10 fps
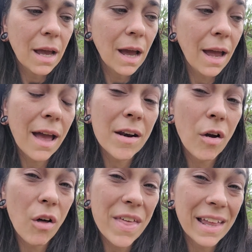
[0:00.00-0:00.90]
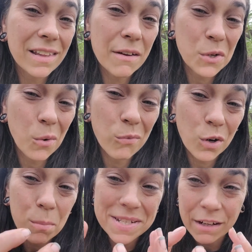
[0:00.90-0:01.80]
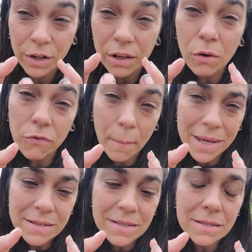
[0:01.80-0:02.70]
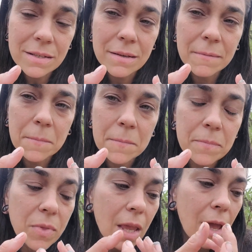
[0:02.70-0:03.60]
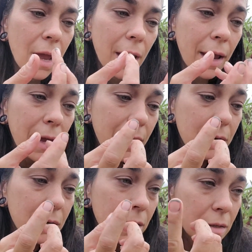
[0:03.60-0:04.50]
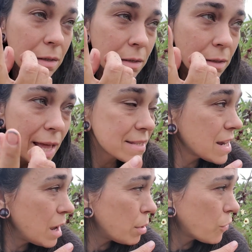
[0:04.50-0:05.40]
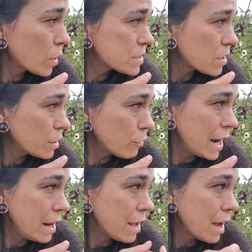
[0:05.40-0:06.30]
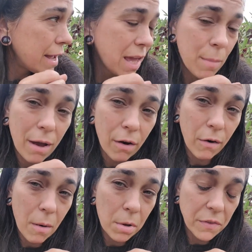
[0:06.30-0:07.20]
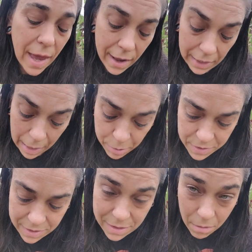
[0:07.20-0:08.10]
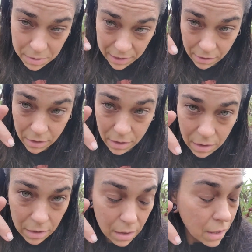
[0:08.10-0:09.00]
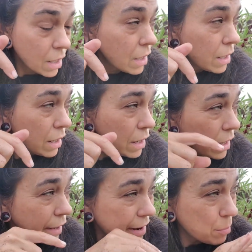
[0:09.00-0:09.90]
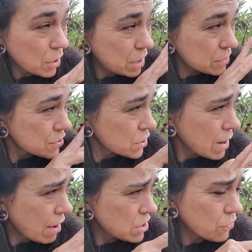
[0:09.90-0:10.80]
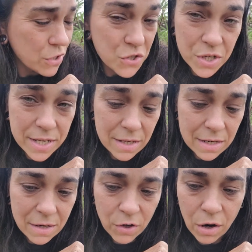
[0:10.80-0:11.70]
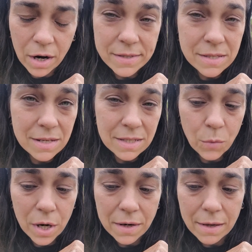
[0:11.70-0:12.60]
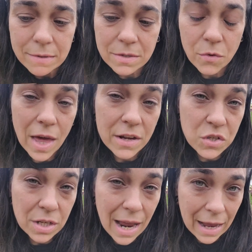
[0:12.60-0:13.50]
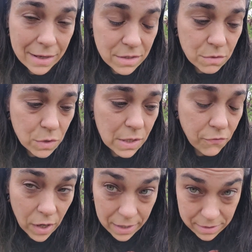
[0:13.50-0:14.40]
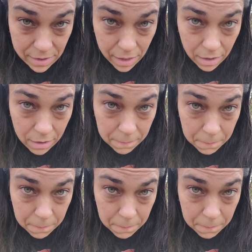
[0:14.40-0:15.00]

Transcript: I had all that leftover material from it. And last night before it started raining, I came out and crumbled that, and I put some here, and I put it just around different trees and in different gardens to see what it does. So that should add to the fungus layer.